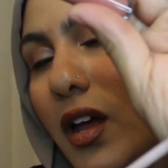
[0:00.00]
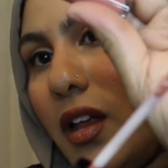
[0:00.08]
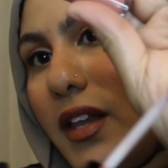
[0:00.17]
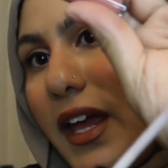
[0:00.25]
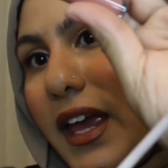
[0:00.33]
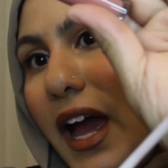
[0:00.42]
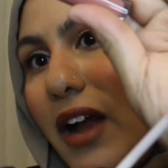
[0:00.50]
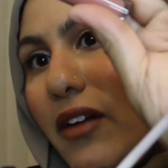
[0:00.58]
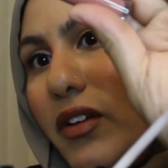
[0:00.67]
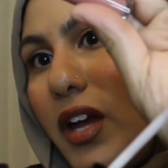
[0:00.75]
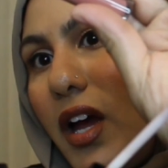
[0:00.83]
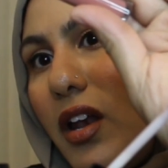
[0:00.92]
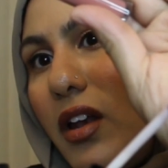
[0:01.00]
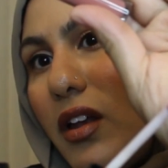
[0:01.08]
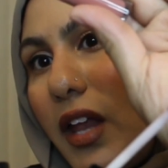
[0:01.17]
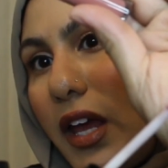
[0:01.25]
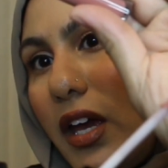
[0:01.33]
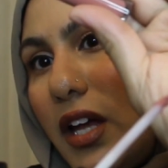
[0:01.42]
They carry
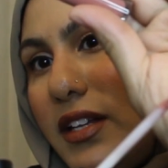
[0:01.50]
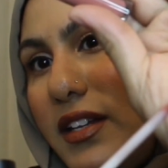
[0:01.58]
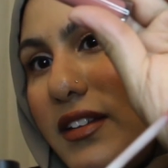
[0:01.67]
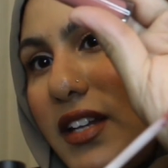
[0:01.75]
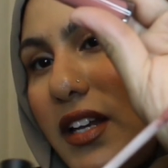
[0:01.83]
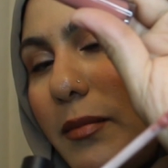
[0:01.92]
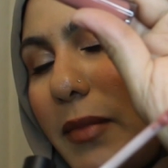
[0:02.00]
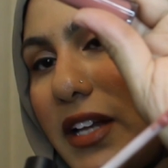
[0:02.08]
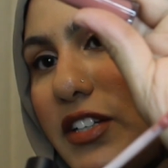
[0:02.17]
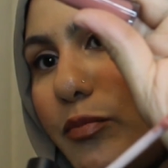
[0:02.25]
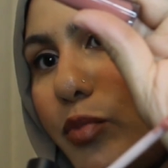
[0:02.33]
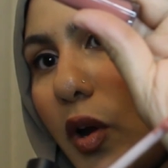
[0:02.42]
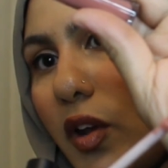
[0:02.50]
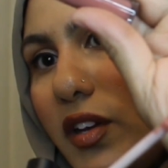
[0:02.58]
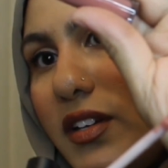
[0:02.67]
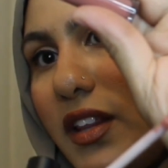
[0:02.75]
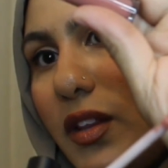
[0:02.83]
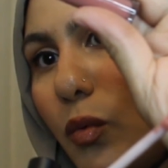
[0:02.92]
a decent amount of product
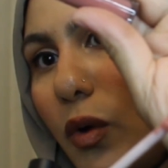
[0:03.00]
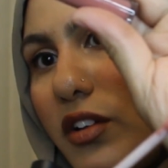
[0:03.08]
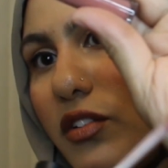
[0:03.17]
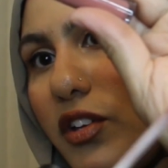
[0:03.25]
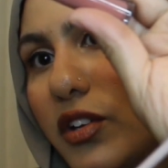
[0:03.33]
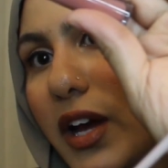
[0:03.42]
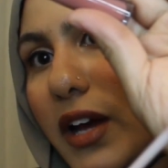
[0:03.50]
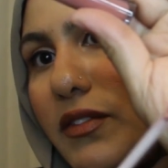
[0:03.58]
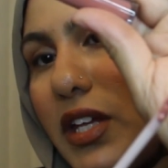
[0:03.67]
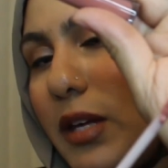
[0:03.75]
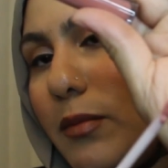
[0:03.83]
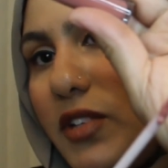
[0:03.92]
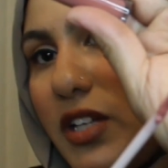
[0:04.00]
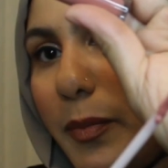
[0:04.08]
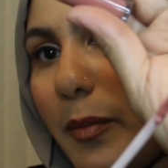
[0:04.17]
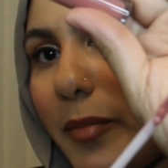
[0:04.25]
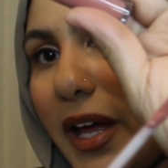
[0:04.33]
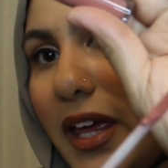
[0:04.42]
in the wand, so you don't have to keep
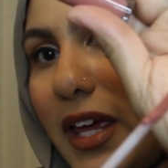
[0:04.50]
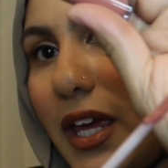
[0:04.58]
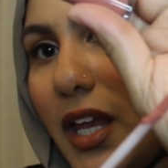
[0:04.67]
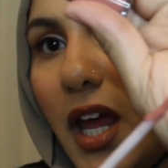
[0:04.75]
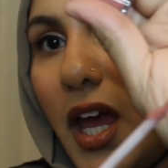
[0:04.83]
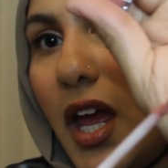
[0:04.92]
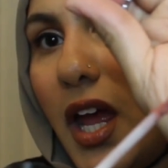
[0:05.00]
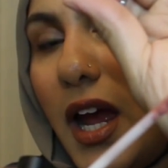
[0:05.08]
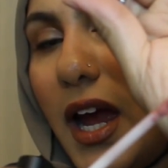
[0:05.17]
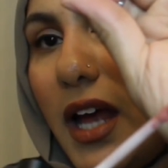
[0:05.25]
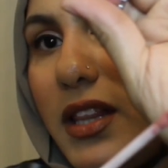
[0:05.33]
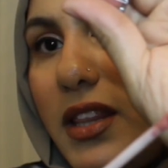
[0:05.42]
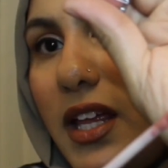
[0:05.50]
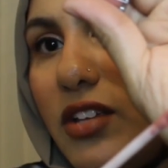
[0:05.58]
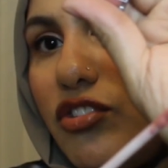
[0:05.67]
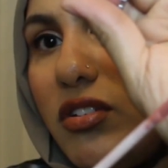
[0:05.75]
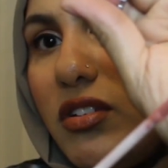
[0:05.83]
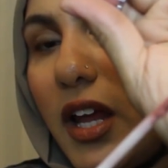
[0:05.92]
dipping back in. And they're
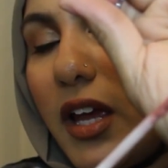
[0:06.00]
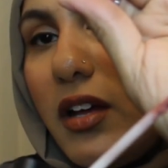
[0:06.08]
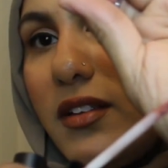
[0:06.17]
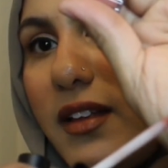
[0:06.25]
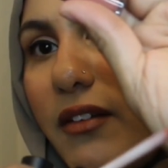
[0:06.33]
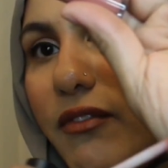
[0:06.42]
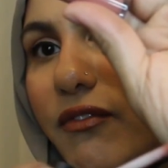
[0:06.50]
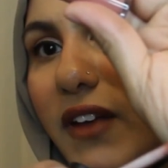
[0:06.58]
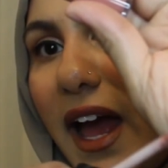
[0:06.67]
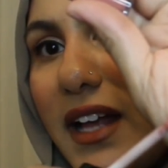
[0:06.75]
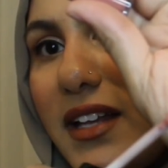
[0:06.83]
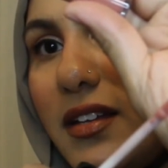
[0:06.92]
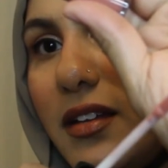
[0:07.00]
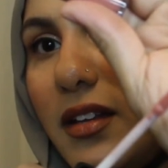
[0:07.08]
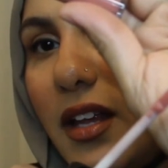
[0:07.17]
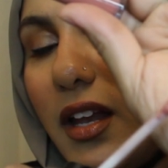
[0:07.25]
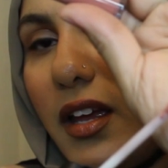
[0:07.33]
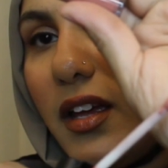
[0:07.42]
just like, because they're flat,
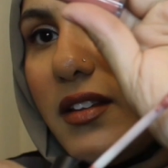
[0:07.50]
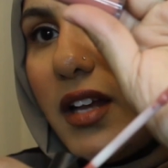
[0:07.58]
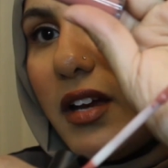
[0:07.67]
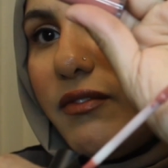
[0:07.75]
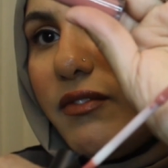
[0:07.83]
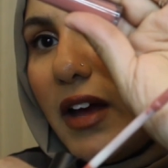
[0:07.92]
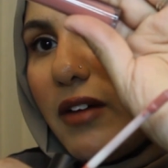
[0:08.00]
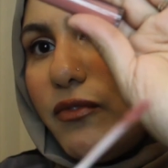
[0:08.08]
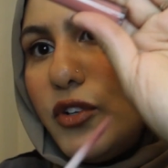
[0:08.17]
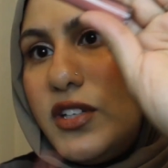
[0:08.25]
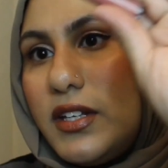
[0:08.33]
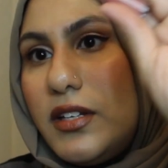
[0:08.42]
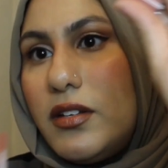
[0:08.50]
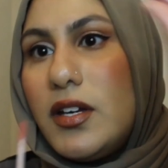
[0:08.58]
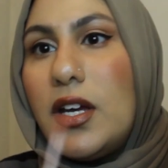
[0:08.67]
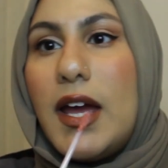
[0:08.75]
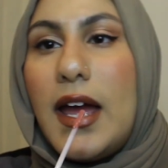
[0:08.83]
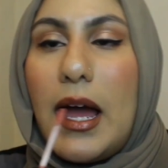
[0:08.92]
it's like a flat-footed
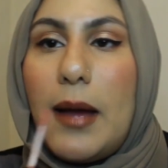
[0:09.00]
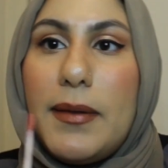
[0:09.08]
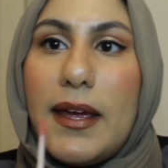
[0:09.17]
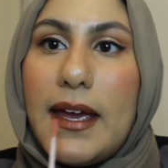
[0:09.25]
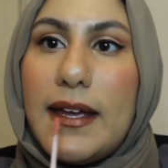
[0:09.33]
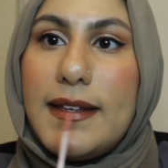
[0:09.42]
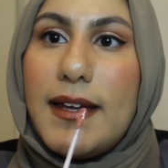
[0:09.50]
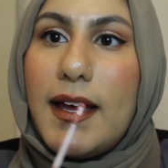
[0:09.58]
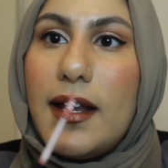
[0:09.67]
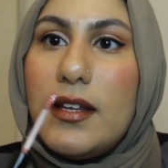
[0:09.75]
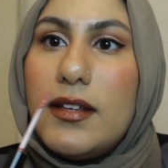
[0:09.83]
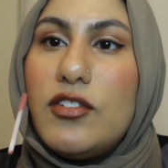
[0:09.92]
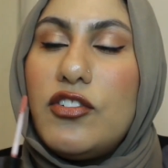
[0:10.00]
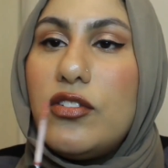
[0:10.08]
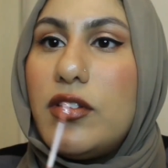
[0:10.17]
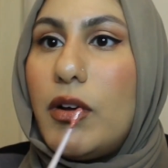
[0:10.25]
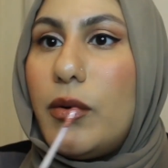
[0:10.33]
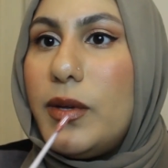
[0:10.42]
applicator, and it's just
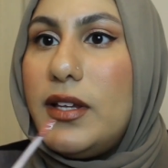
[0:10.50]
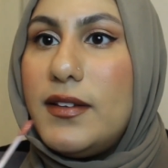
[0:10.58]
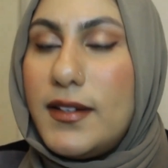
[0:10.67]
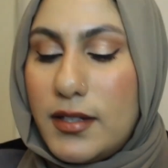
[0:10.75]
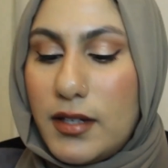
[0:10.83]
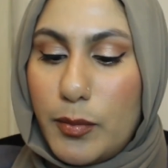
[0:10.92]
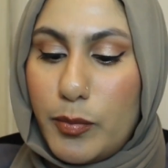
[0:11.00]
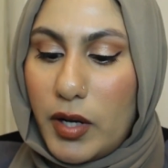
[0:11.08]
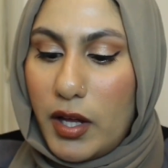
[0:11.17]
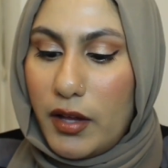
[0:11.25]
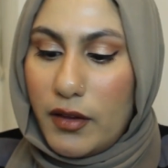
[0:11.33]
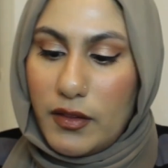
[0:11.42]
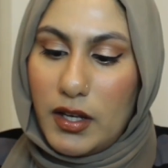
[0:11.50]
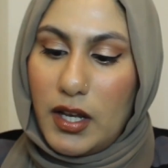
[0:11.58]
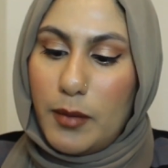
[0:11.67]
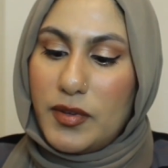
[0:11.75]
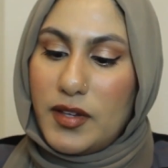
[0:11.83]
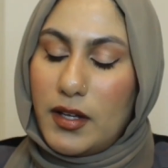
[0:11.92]
so easy to apply on the
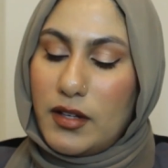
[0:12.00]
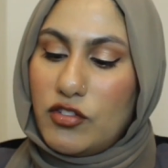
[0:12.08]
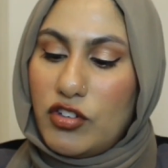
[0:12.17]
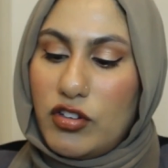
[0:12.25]
lips and just